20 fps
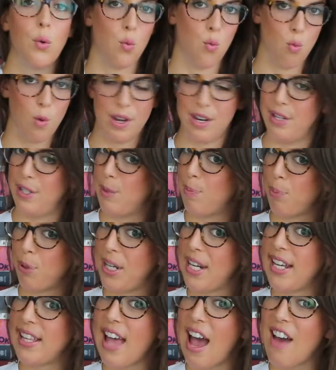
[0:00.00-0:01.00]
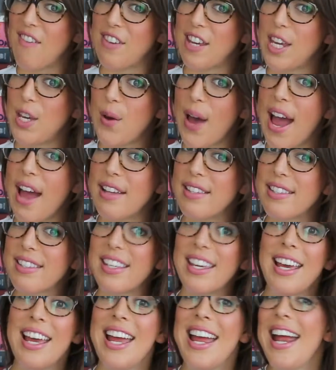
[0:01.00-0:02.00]
What is pretty laughing, you ask?
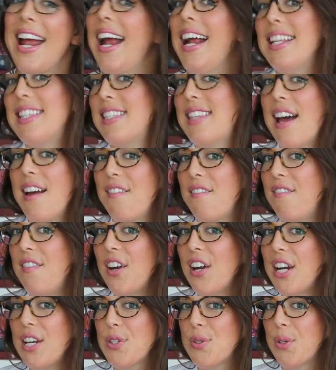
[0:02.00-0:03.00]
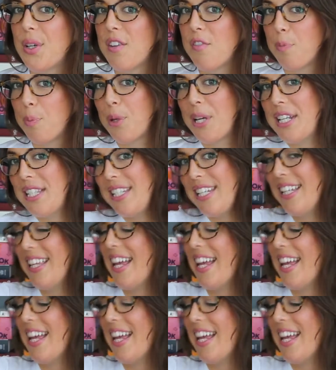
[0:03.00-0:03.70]
It's that very sort of breezy,